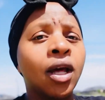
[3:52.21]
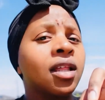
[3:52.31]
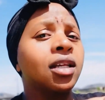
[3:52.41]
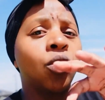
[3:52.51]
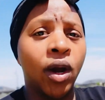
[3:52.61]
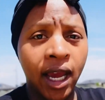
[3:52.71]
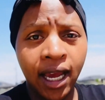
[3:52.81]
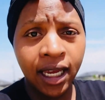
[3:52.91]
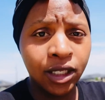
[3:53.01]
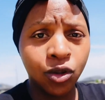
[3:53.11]
your
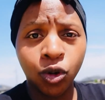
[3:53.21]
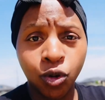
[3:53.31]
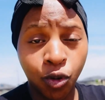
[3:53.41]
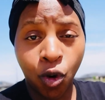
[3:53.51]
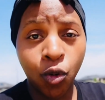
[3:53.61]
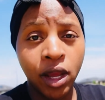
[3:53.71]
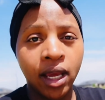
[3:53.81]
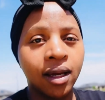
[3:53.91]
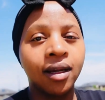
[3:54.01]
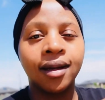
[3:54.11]
hair is not growing
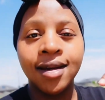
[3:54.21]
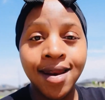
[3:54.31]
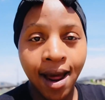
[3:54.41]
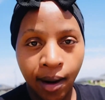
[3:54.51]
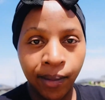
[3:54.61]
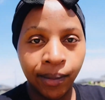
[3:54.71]
now